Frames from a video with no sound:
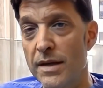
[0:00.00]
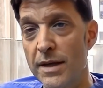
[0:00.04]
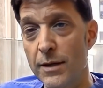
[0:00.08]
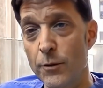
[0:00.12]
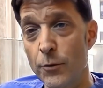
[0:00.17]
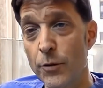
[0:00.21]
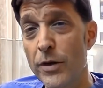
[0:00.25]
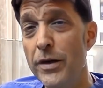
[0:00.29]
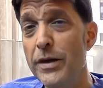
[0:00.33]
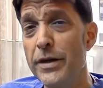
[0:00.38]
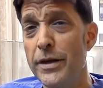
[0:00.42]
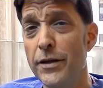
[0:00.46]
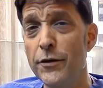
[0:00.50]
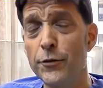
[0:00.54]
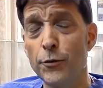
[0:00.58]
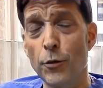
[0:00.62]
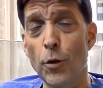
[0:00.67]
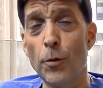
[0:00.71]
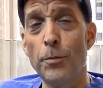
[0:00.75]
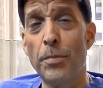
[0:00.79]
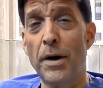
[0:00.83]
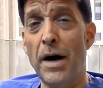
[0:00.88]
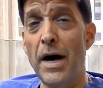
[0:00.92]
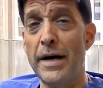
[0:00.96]
It really is
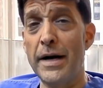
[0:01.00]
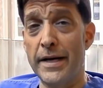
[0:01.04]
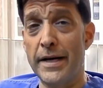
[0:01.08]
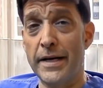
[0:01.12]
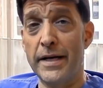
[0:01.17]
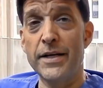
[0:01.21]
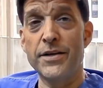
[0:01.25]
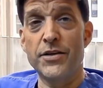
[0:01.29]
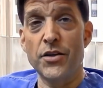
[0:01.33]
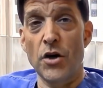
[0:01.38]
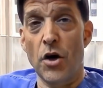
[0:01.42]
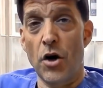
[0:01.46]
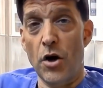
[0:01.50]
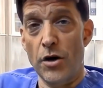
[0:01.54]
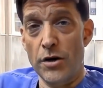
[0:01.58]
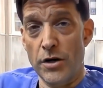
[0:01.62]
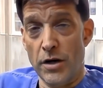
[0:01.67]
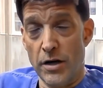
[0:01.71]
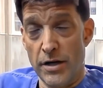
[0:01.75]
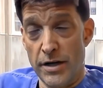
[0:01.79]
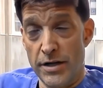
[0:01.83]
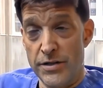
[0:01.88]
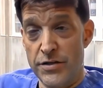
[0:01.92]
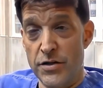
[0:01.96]
robotic. It's
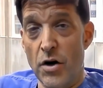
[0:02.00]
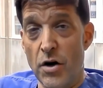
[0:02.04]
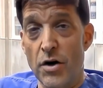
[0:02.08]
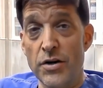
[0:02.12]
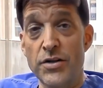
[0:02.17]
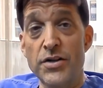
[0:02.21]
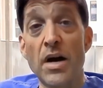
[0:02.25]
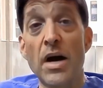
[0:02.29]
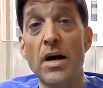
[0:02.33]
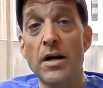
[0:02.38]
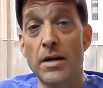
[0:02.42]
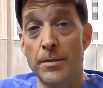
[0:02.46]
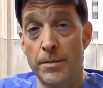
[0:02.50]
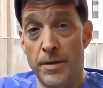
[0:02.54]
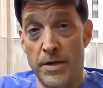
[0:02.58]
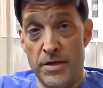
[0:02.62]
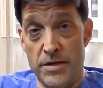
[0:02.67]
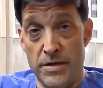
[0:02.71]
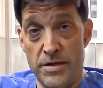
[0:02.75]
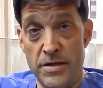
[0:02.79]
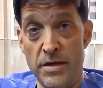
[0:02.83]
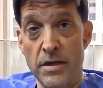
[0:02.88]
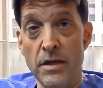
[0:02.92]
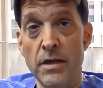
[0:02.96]

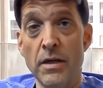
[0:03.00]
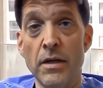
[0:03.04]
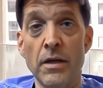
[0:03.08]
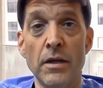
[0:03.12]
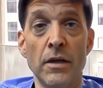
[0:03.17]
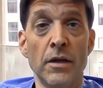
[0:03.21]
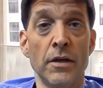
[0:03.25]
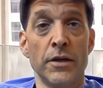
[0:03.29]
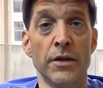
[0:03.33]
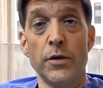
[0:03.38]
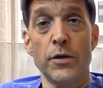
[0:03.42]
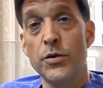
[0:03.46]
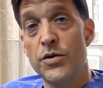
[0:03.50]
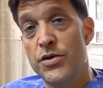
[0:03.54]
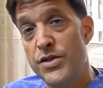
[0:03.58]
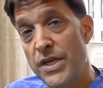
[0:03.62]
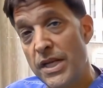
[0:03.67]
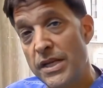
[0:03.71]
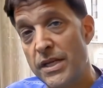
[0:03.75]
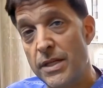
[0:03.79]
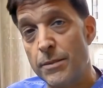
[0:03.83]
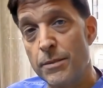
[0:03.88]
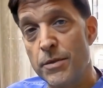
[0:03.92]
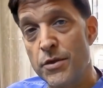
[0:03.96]
autonomous. You
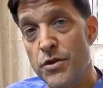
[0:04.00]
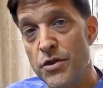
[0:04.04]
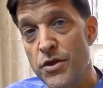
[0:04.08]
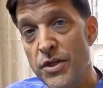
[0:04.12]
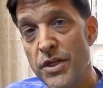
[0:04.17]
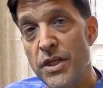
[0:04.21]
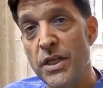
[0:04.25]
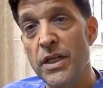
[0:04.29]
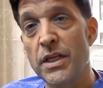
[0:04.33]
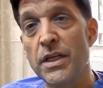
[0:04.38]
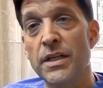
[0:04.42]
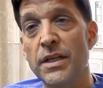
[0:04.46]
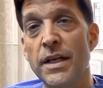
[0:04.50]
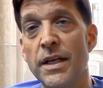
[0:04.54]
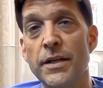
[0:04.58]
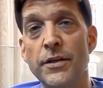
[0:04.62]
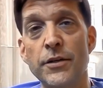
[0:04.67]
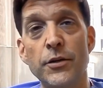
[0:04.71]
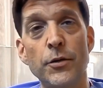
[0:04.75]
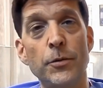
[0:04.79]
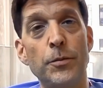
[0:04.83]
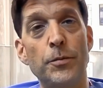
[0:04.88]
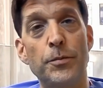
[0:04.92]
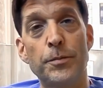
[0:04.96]
set the machine and
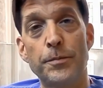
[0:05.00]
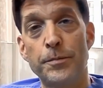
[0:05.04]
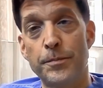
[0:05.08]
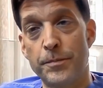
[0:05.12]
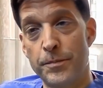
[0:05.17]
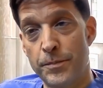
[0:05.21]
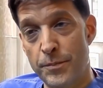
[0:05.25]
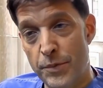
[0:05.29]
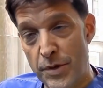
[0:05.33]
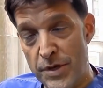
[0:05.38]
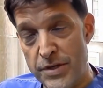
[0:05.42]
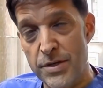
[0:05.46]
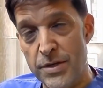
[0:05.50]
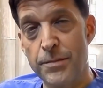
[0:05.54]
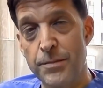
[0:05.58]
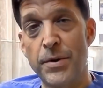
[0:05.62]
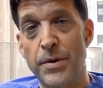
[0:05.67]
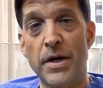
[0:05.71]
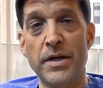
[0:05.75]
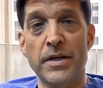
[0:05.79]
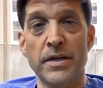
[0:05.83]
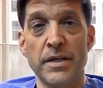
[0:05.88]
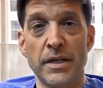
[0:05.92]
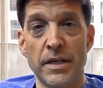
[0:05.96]
then you press a
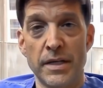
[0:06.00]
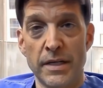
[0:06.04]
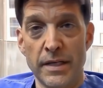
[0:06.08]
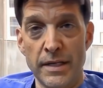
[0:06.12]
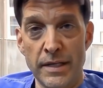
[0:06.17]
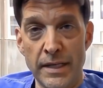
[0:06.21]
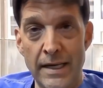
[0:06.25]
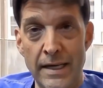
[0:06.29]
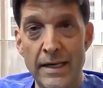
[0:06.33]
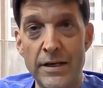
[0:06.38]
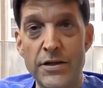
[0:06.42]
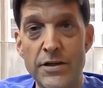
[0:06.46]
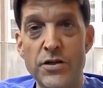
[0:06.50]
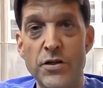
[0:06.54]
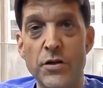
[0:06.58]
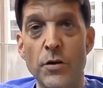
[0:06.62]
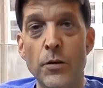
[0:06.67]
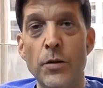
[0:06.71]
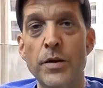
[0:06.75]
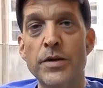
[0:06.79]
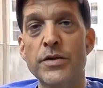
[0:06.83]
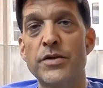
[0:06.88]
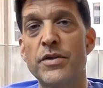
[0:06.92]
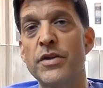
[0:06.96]
button, and it's
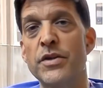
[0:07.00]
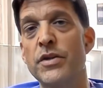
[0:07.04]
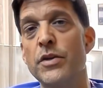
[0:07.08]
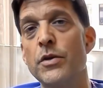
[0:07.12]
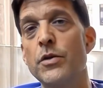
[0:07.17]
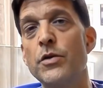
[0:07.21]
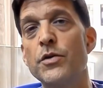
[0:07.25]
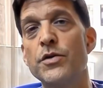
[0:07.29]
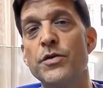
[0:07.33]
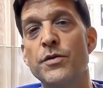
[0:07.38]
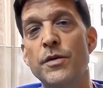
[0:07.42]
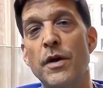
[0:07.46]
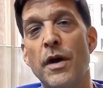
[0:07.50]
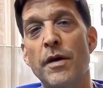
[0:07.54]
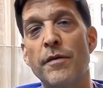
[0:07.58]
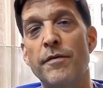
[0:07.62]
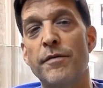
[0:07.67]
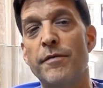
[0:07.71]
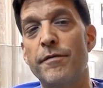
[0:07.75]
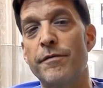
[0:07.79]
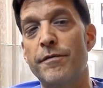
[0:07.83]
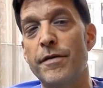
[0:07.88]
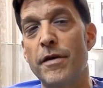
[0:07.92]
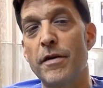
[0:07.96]
going to use
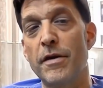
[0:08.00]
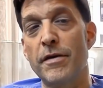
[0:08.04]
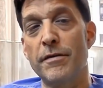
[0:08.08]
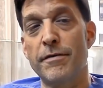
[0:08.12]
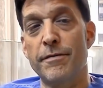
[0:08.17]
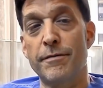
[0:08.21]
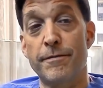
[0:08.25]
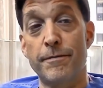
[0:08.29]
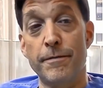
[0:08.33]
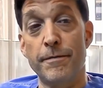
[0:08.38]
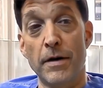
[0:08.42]
a very